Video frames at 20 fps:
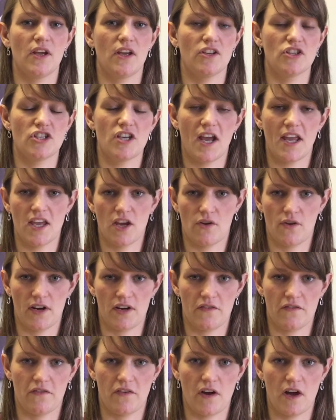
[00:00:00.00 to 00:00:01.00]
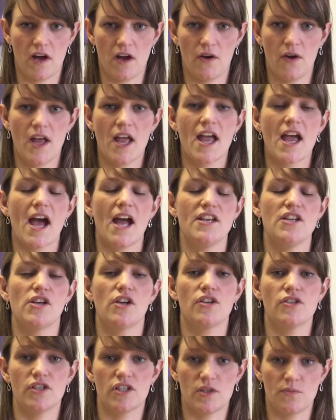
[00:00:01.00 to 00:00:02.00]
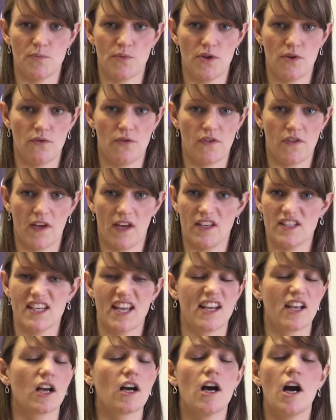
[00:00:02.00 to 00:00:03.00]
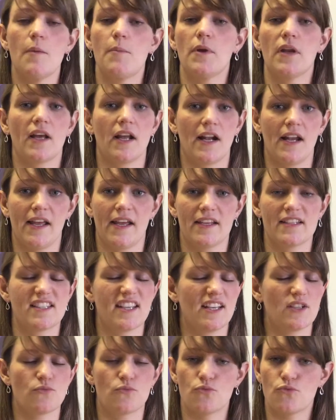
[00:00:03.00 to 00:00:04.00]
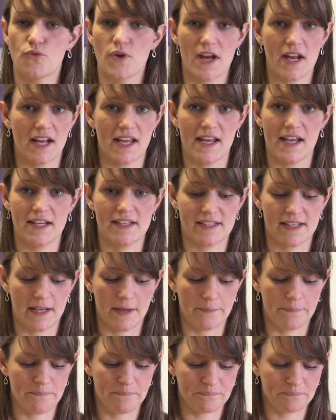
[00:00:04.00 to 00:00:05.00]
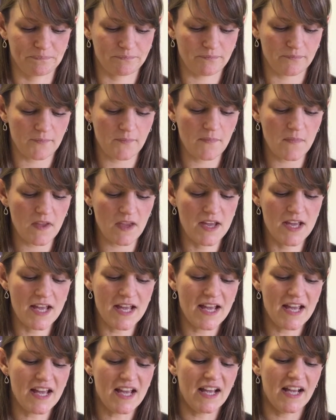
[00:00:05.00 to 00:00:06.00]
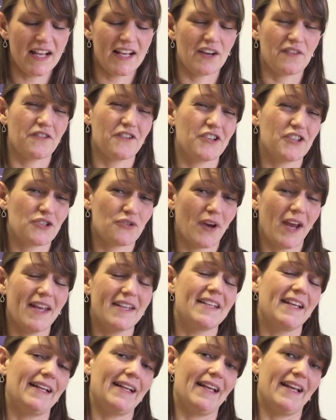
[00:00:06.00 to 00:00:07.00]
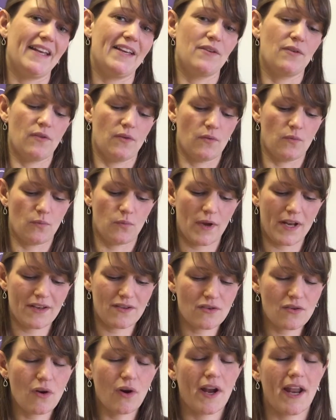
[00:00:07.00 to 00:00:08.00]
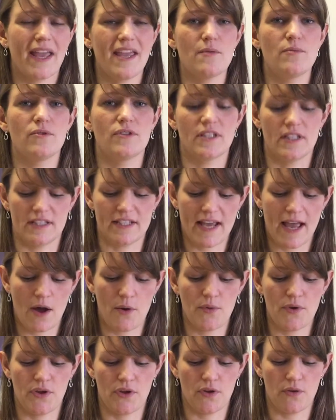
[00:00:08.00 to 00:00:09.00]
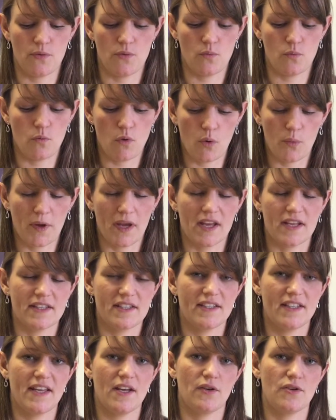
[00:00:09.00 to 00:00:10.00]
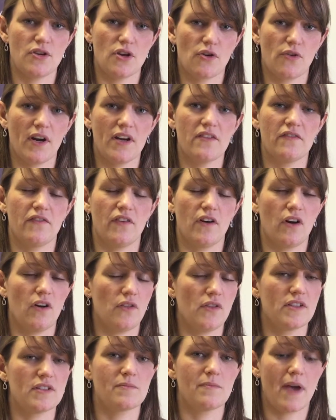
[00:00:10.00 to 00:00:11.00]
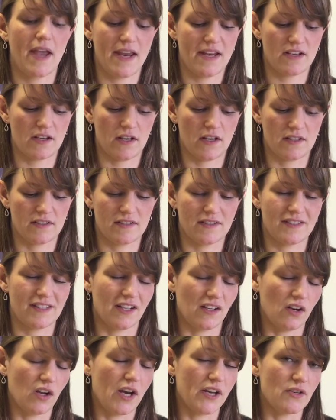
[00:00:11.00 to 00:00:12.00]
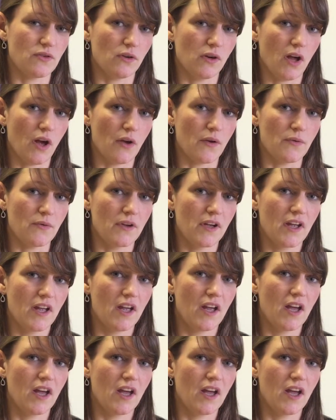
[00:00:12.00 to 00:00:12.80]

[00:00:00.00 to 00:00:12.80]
you can check your credit file, and you can dispute things in a couple of clicks. It's really easy. Now, frustratingly, we're not able to tell you what we can see on your credit file that's made us decline your loan.